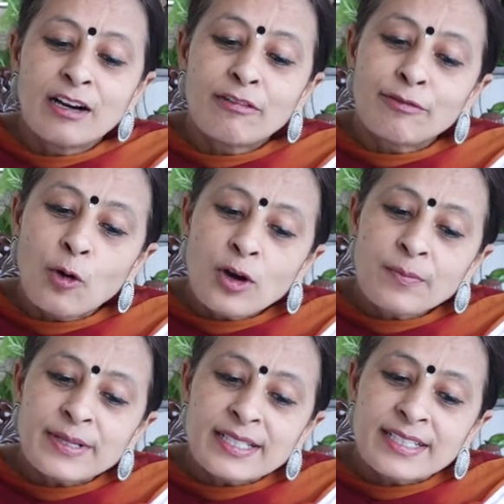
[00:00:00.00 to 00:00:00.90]
4
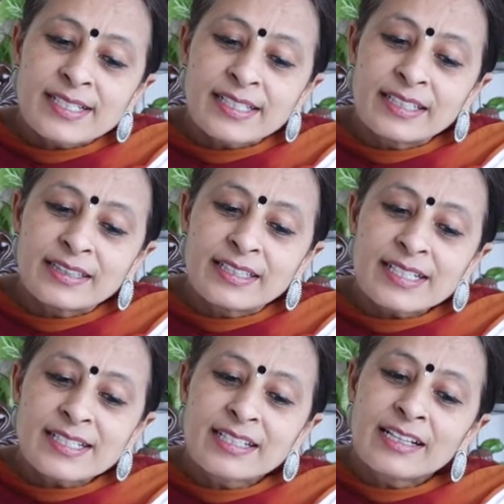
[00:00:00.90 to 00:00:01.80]
biscuits in
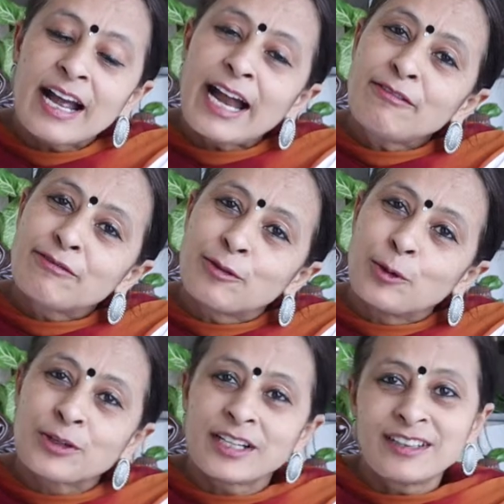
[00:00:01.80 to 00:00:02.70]
this and
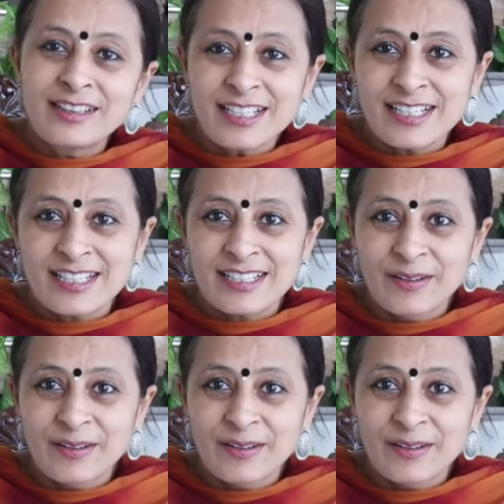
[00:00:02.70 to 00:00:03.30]
4 in this.